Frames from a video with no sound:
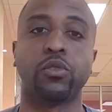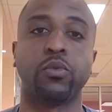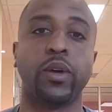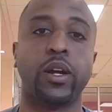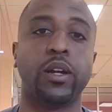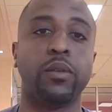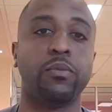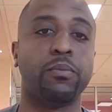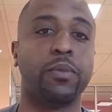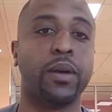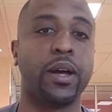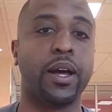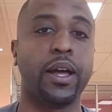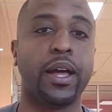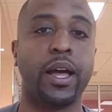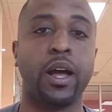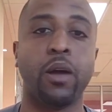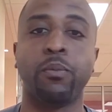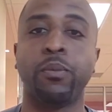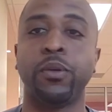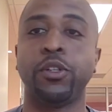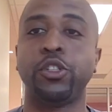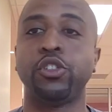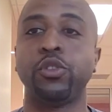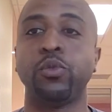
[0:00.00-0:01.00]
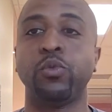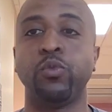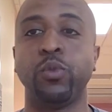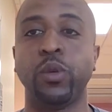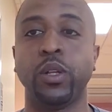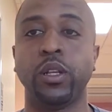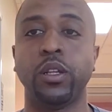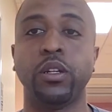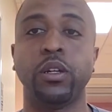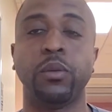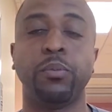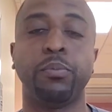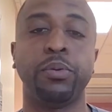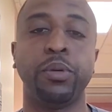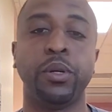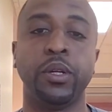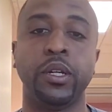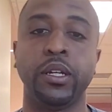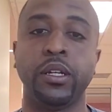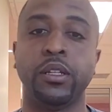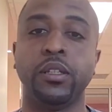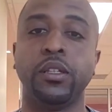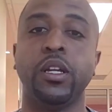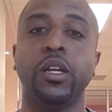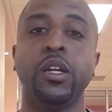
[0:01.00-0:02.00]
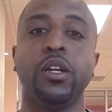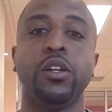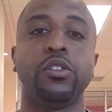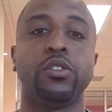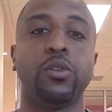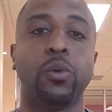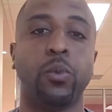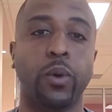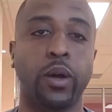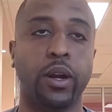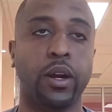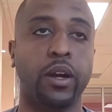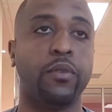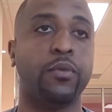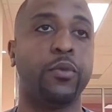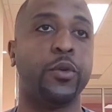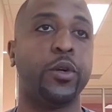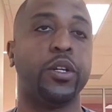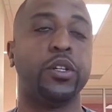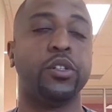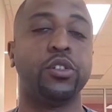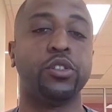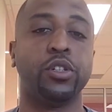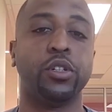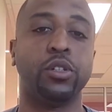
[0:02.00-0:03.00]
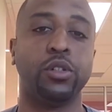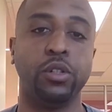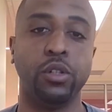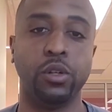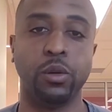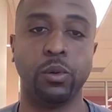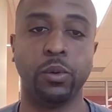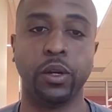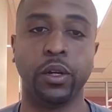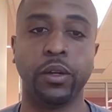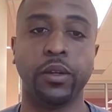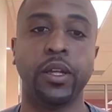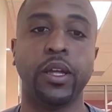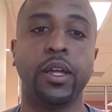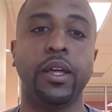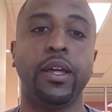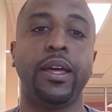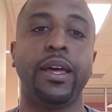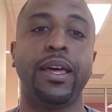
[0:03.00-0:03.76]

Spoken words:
threatened by how much you're willing to put in to whatever it is you're doing.